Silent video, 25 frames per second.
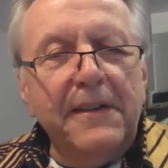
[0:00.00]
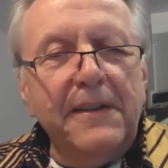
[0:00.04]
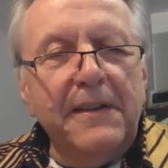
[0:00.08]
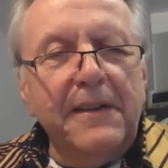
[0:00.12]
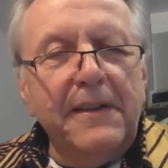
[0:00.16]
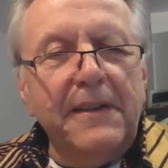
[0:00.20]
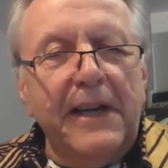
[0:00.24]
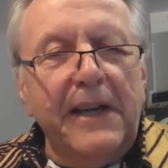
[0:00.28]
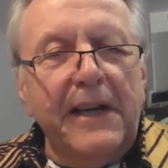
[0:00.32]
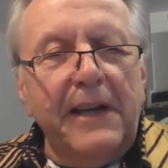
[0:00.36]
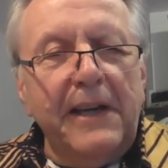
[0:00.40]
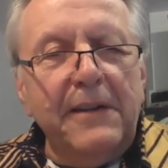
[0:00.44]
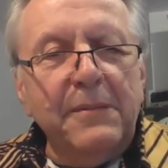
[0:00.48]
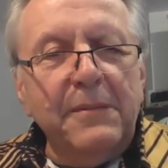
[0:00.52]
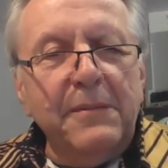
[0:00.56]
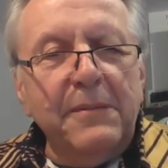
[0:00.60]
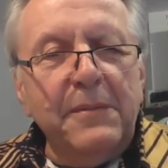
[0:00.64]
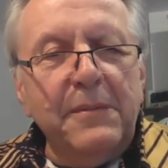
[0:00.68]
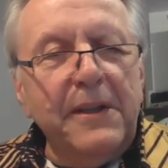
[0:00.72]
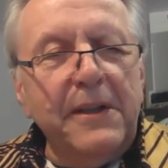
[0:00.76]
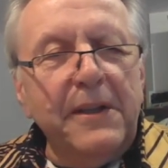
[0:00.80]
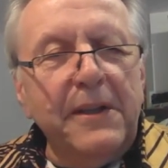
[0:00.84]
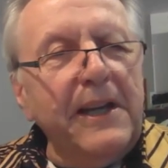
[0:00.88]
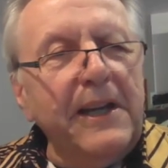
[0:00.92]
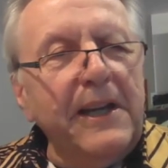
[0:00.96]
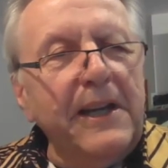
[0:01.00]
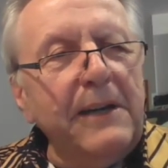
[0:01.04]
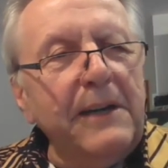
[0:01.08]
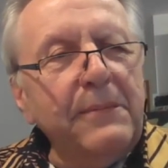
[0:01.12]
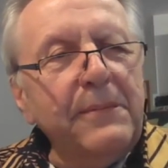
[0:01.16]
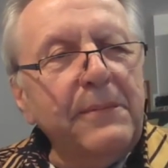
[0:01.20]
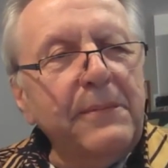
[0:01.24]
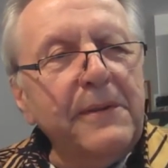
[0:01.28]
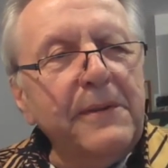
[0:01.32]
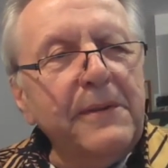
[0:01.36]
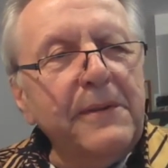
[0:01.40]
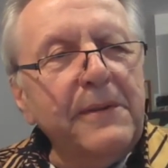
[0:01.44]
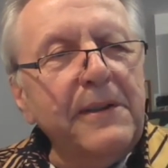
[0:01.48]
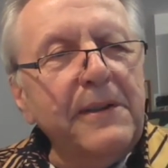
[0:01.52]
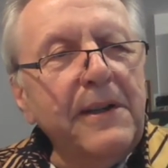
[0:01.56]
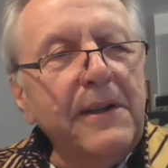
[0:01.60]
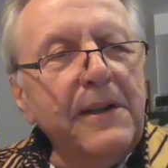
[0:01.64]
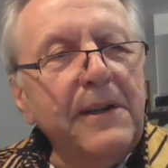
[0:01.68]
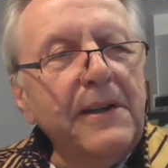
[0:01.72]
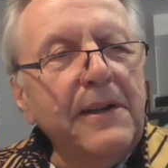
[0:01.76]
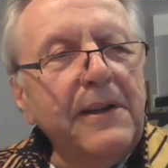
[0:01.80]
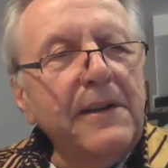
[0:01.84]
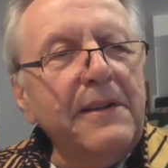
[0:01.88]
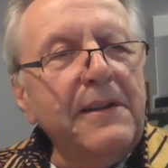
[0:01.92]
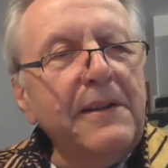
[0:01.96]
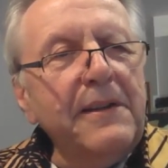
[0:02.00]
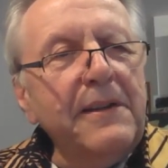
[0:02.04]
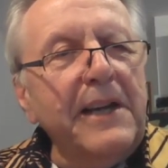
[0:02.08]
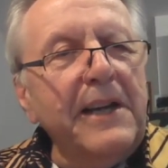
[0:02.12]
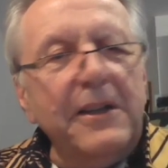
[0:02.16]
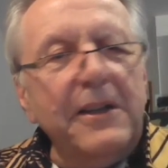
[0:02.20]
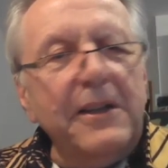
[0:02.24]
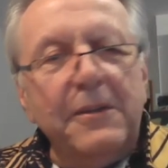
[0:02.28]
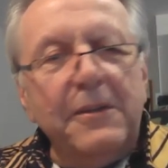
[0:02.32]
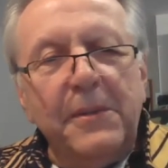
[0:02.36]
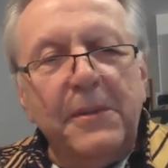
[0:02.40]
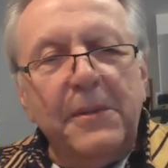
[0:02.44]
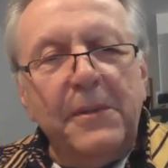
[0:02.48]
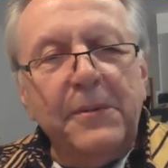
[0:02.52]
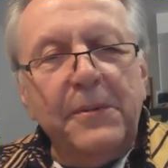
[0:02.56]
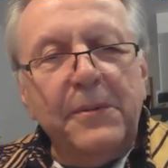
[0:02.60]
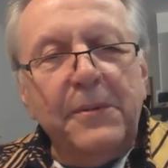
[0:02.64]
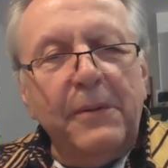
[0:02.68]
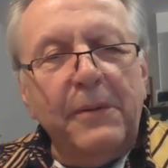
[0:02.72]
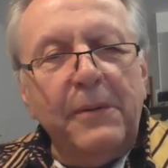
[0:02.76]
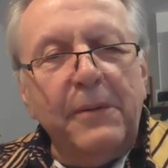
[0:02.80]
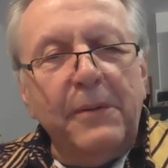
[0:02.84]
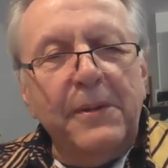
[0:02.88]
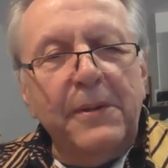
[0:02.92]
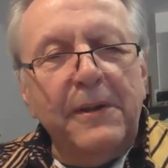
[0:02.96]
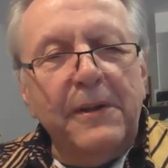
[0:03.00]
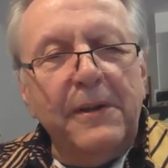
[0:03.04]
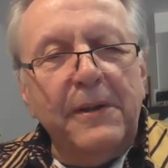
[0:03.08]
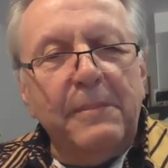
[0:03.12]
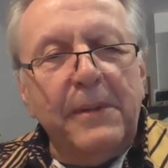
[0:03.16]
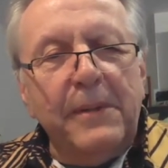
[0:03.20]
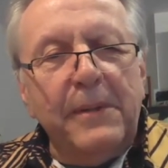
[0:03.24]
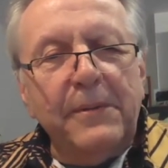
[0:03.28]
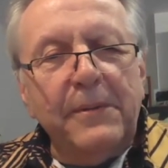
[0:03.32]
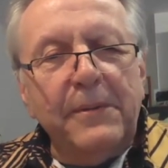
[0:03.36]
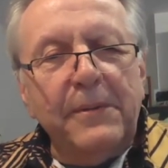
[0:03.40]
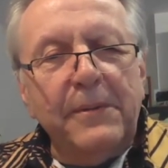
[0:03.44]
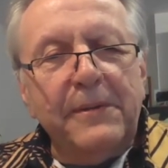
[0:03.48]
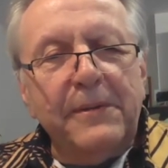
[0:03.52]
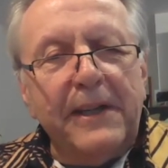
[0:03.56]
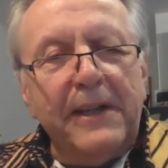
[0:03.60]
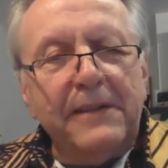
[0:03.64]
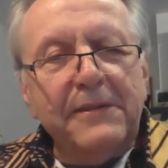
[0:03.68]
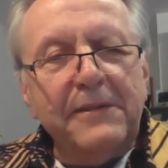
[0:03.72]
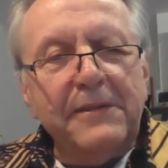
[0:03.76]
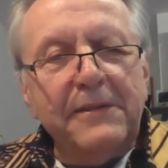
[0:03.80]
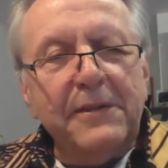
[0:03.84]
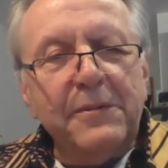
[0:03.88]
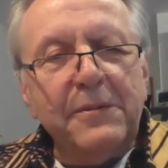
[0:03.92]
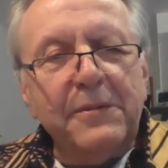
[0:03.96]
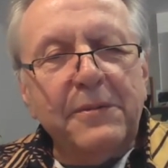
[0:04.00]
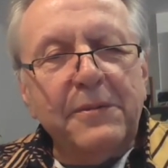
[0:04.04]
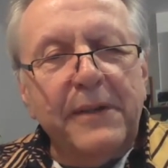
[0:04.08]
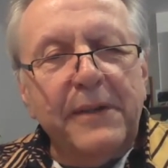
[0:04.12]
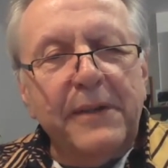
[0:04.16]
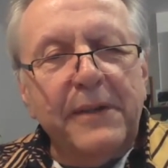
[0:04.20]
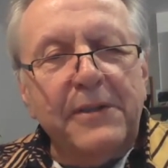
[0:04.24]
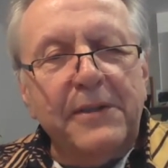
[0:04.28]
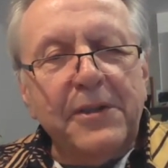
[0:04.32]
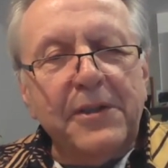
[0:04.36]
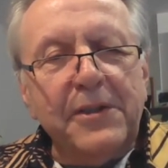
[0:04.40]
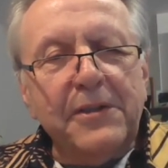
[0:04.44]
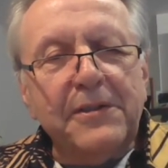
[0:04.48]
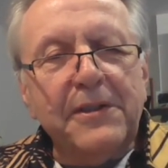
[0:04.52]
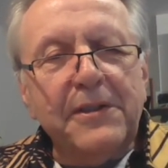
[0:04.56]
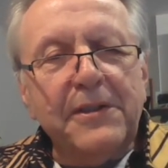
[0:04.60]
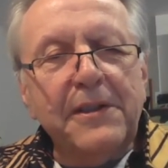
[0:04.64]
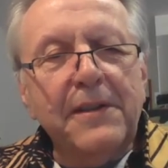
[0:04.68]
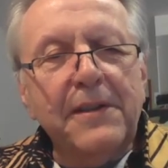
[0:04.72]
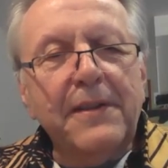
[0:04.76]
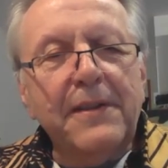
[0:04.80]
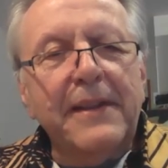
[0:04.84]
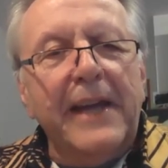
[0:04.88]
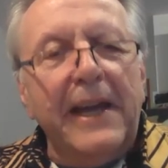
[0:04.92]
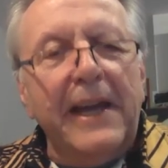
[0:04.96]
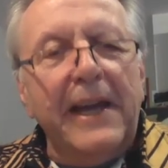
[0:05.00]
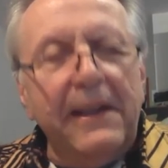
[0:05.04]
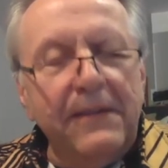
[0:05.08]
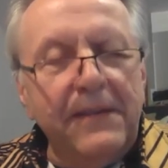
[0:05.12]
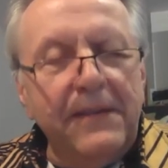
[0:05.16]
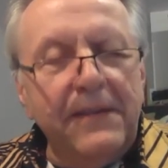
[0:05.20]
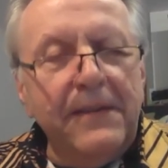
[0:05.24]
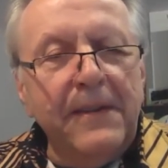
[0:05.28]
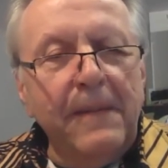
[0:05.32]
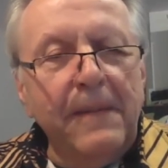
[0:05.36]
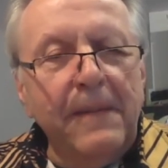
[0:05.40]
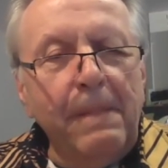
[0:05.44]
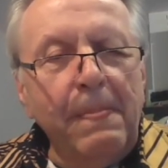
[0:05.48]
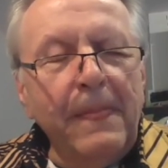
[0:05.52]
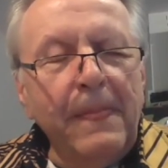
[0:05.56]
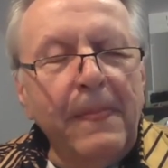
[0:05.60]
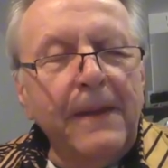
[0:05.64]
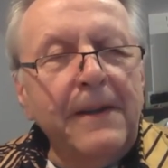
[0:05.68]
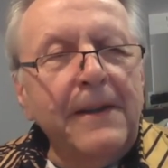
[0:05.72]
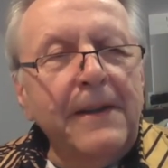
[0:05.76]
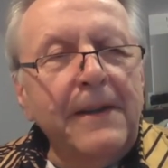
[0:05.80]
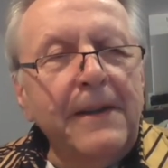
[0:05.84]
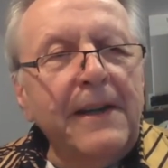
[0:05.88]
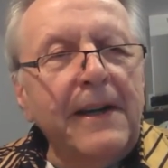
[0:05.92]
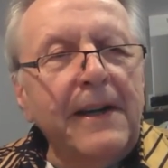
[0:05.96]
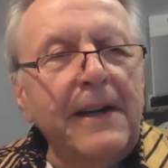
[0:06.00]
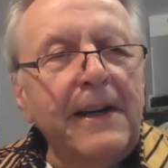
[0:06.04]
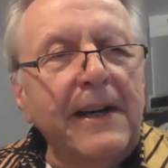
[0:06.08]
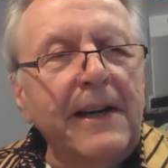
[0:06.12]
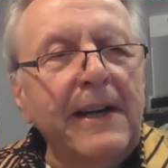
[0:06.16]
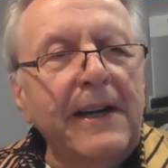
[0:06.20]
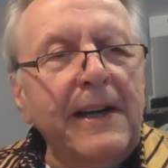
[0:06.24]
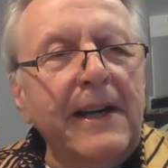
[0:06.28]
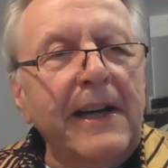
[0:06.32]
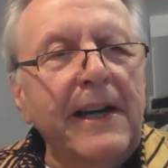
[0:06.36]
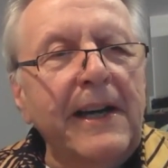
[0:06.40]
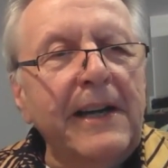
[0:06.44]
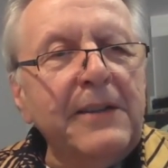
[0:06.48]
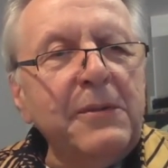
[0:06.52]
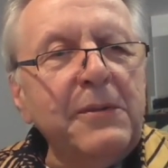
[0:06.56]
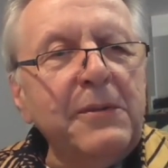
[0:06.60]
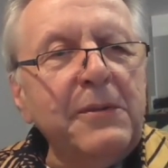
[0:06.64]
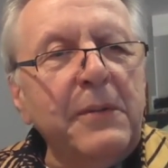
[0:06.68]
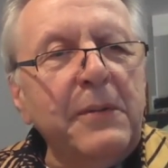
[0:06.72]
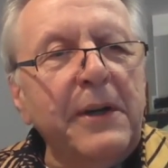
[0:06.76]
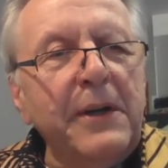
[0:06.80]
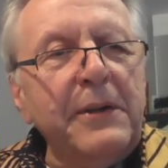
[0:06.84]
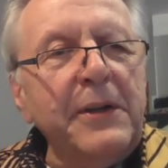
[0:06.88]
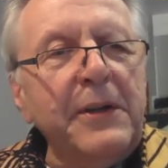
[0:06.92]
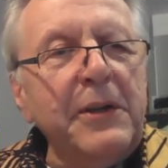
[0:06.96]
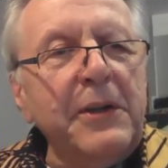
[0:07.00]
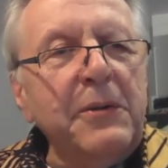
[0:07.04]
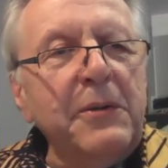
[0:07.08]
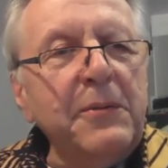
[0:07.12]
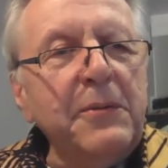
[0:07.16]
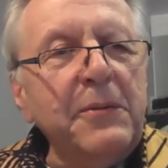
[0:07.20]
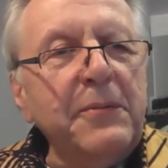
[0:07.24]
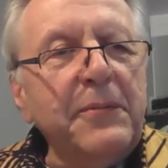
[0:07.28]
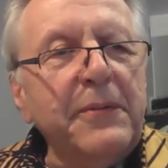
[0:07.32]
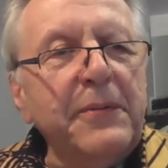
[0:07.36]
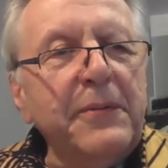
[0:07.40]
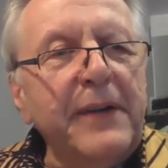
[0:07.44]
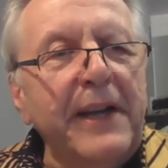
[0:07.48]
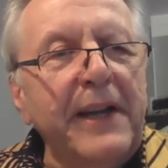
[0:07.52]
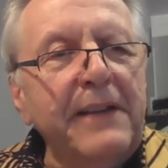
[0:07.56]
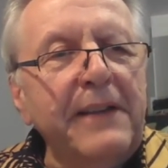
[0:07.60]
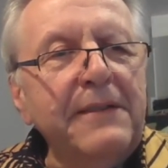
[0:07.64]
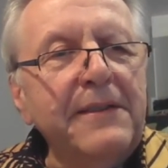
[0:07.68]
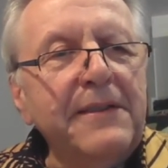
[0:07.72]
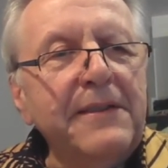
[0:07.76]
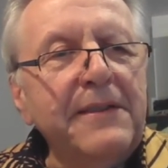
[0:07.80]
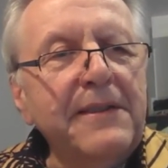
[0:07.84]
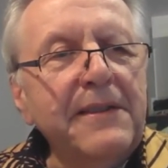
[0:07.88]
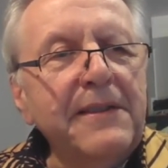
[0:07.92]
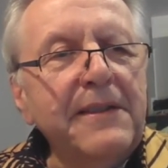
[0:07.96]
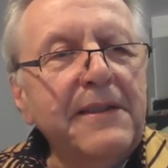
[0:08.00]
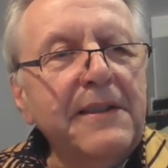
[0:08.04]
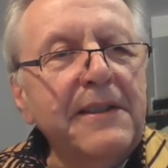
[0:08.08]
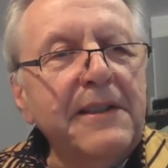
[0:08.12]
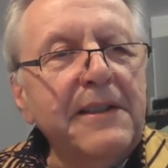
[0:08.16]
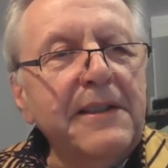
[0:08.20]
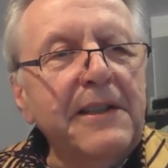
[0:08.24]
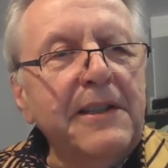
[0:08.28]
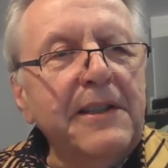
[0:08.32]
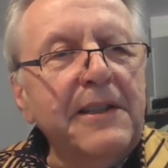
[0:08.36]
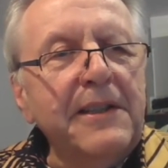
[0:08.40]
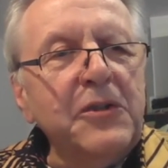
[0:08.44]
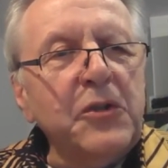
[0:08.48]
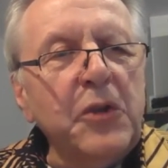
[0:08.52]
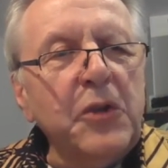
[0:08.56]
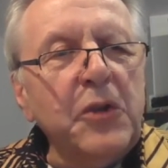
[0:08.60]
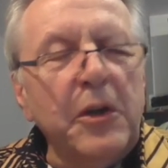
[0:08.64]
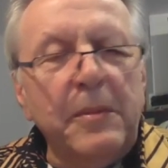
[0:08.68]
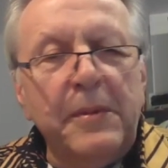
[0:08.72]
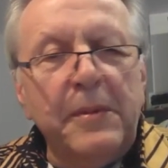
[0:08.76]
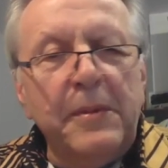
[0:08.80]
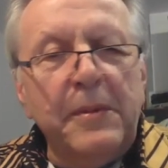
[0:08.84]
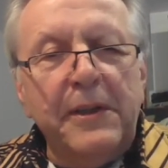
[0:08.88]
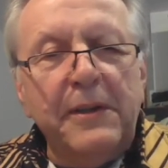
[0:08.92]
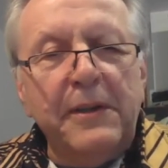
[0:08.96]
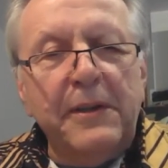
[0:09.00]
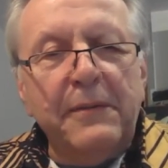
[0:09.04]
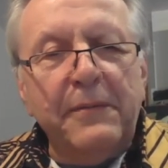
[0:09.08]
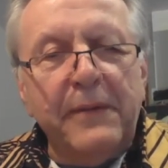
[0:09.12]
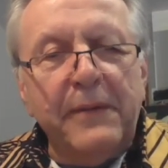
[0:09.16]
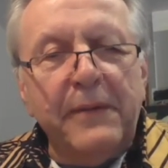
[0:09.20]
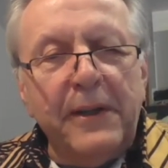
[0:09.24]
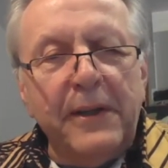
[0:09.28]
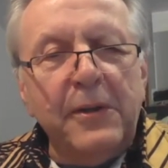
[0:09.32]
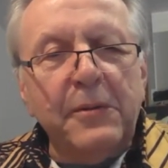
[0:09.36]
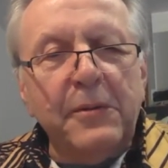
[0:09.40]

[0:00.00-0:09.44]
Then we'll have the Alamo novel about the Texas Rangers. Then I had a very good friend in Germany, a fellow